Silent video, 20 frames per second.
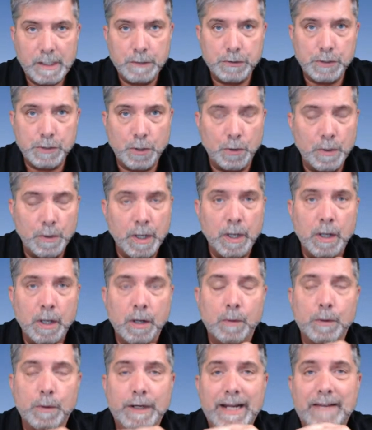So
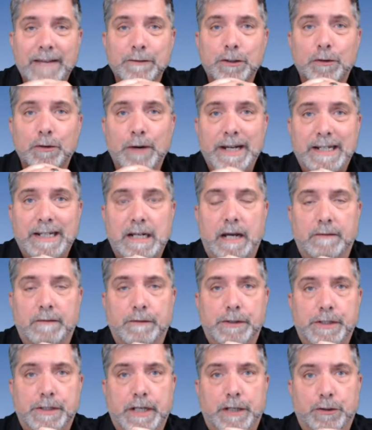we're going to have a great
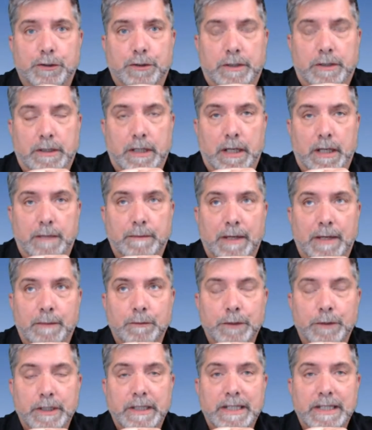conversation.
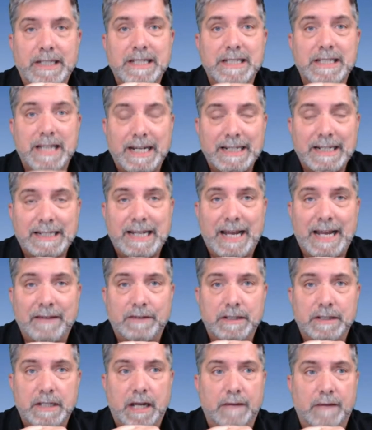I'm really excited to
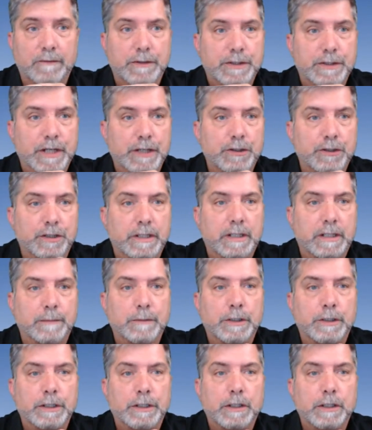have this conversation, and
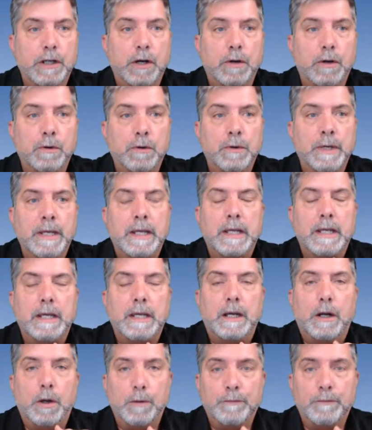I'm going to go,
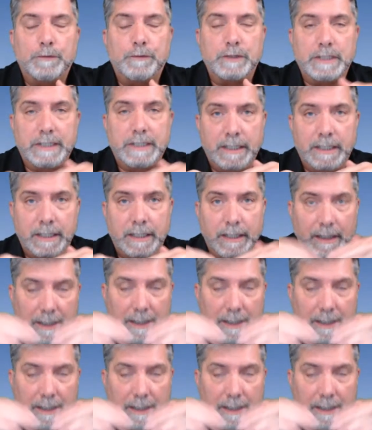hopefully,